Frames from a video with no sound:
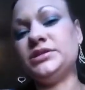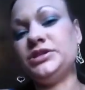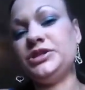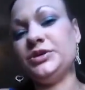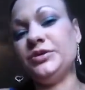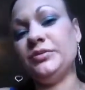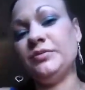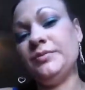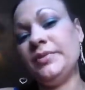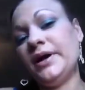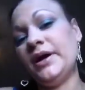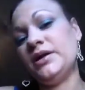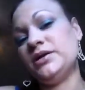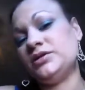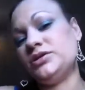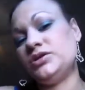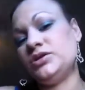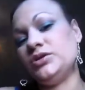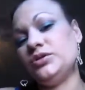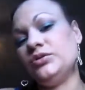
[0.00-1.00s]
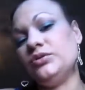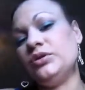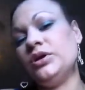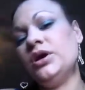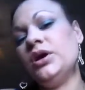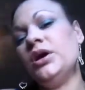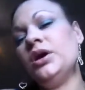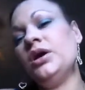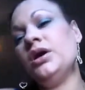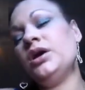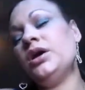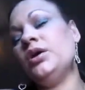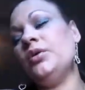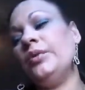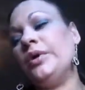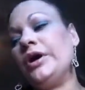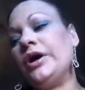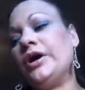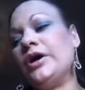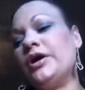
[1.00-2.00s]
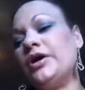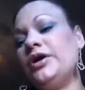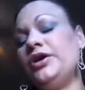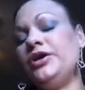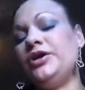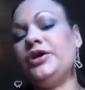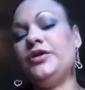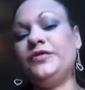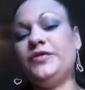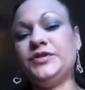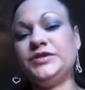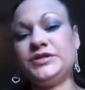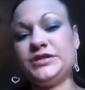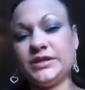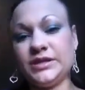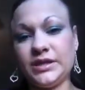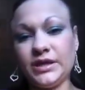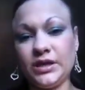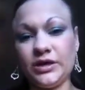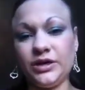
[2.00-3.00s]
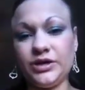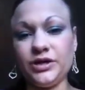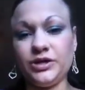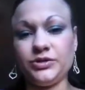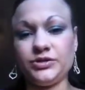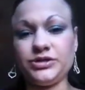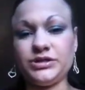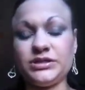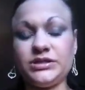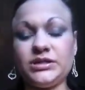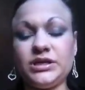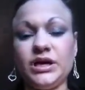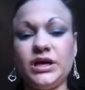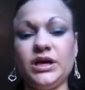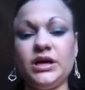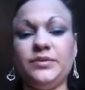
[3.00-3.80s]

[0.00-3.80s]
to do in bed, too, where, if you sit there and you just